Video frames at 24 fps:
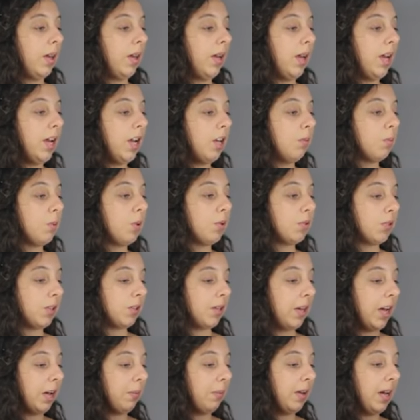and most of
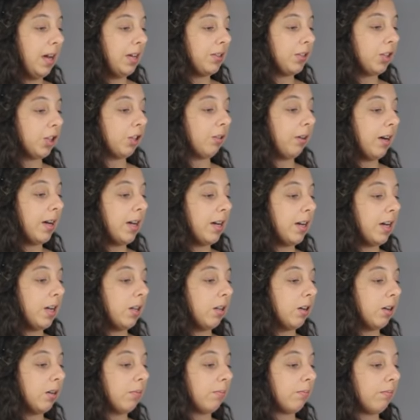the time it has a gray
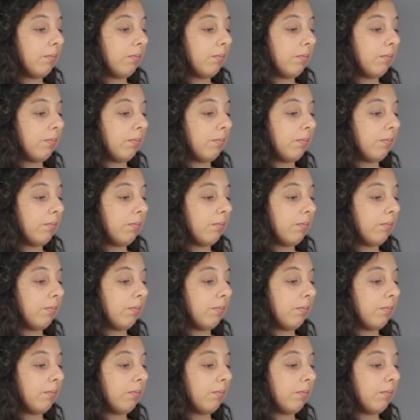color.